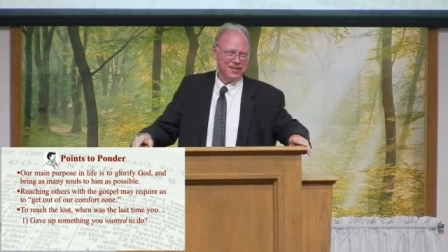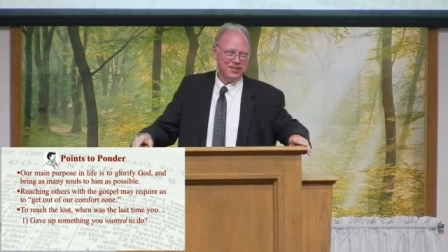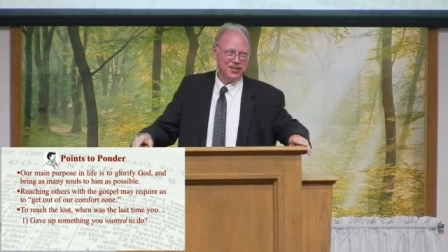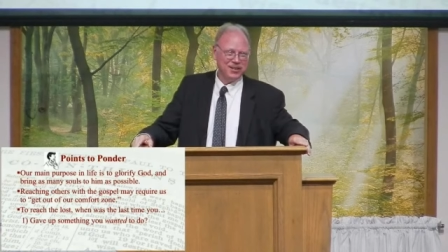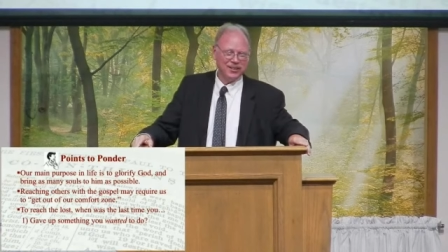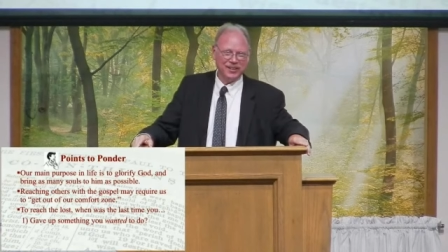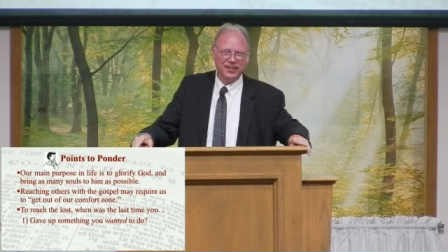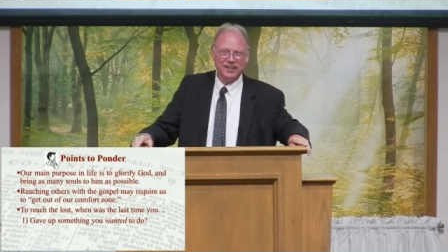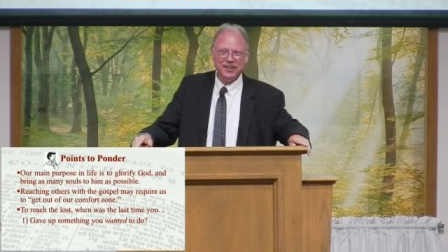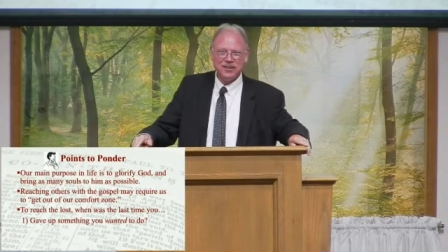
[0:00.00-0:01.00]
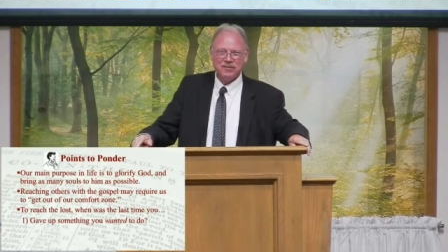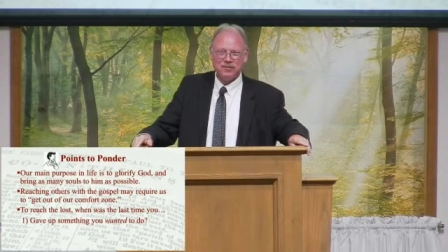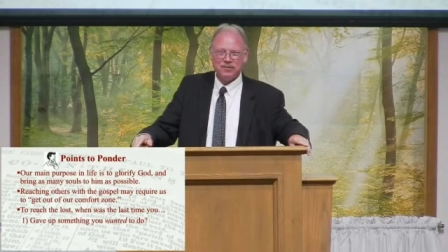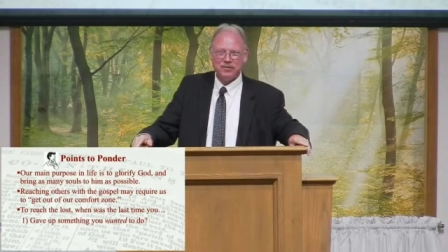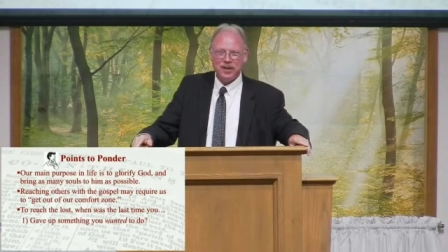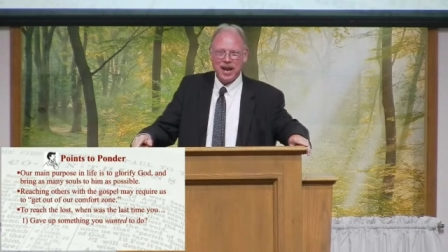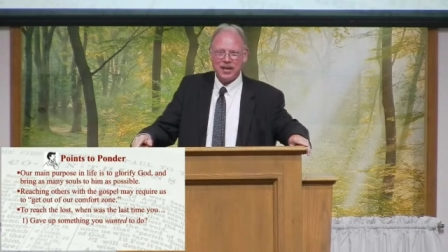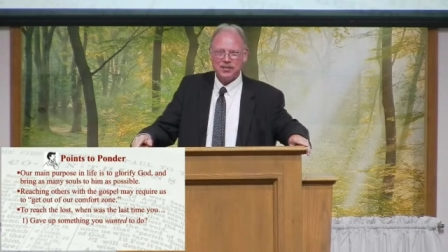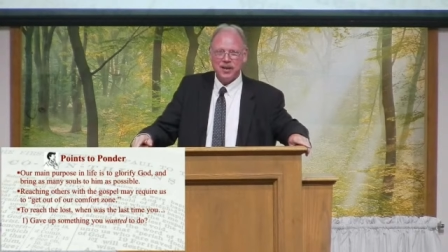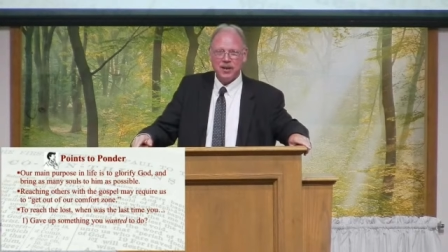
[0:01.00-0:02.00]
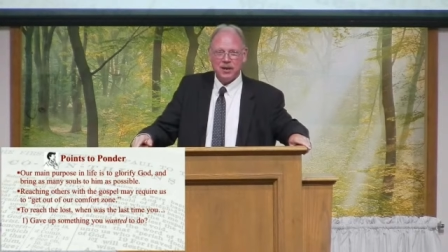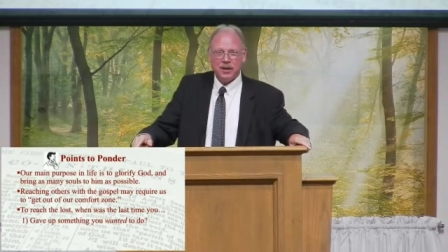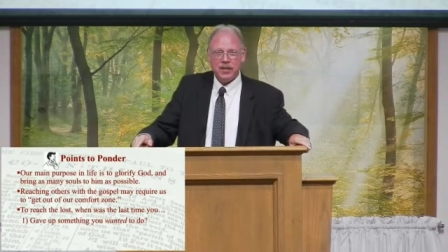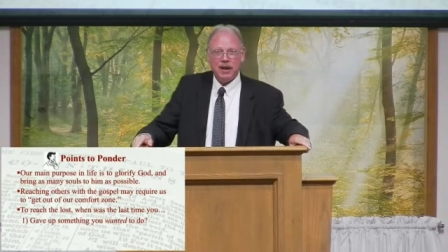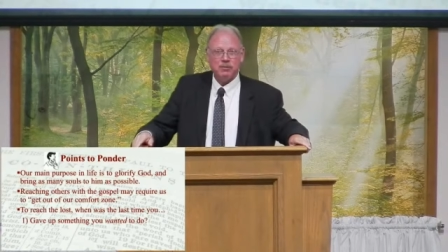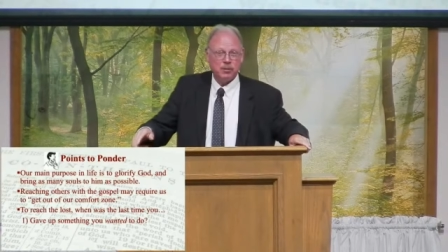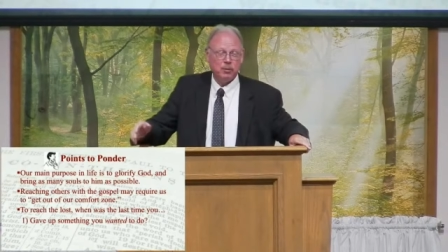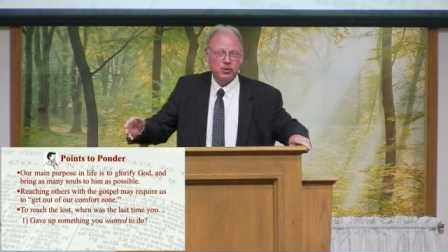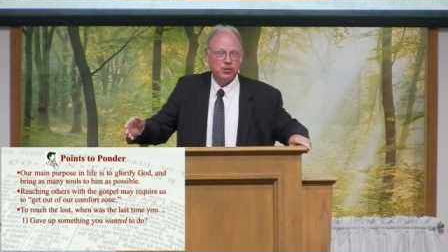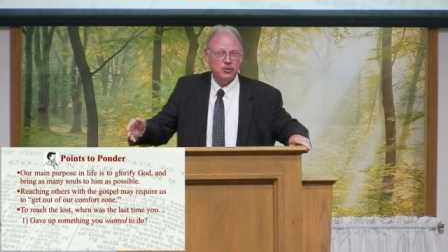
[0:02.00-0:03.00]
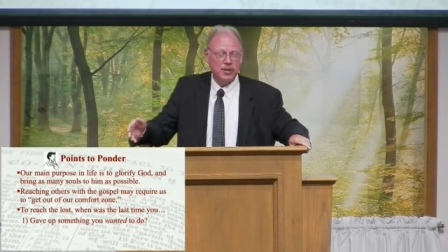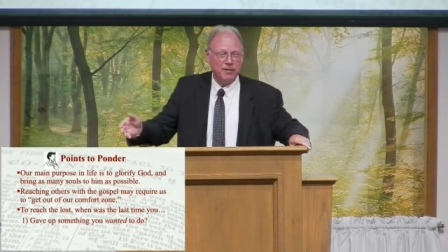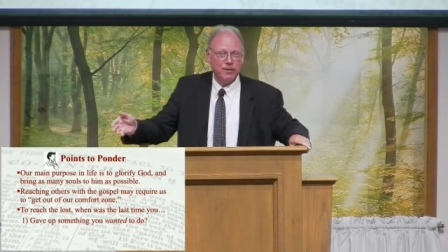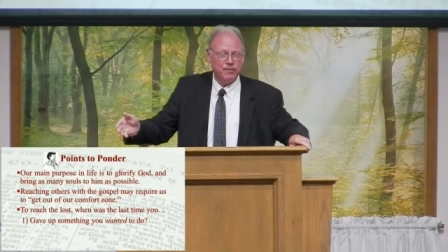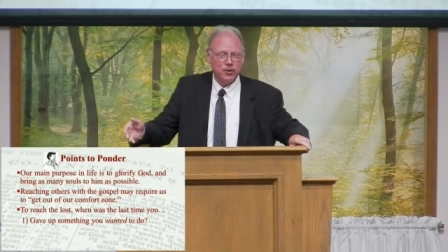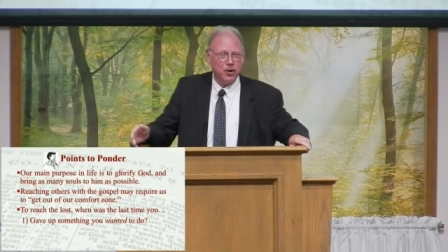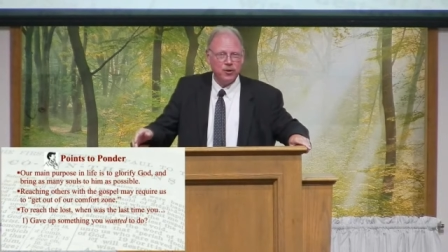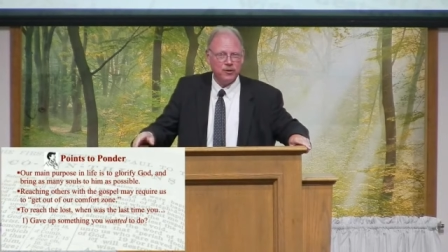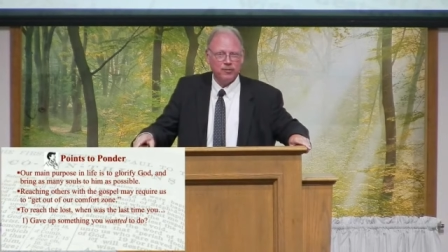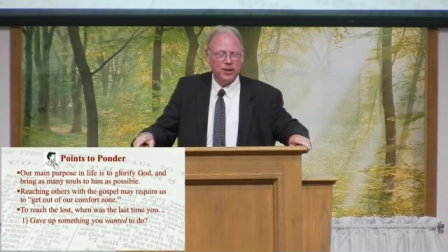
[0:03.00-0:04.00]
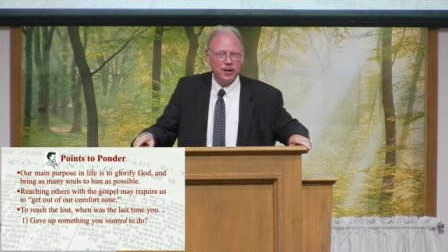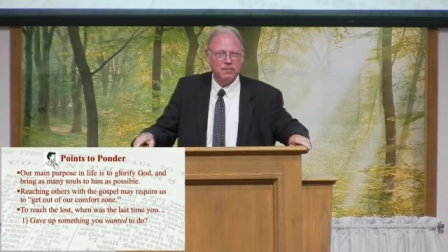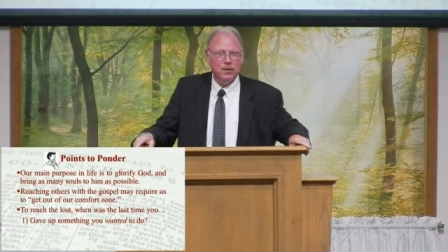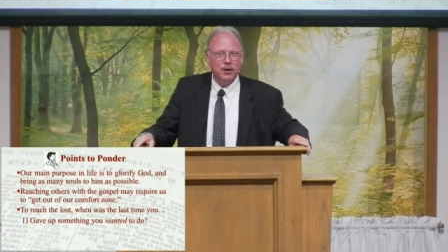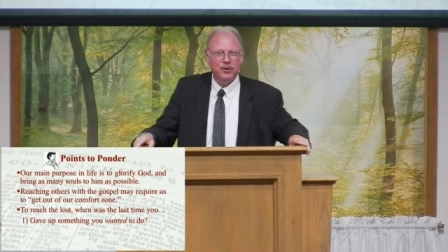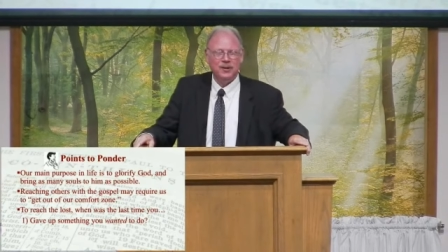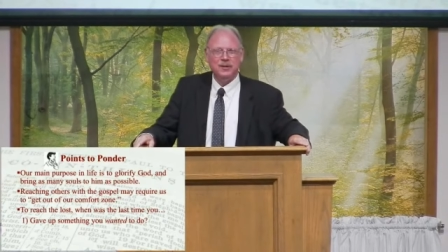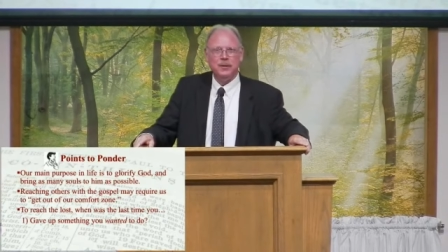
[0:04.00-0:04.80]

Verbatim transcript: Did you hear the reaction. That was a person who's never even heard of Columbo.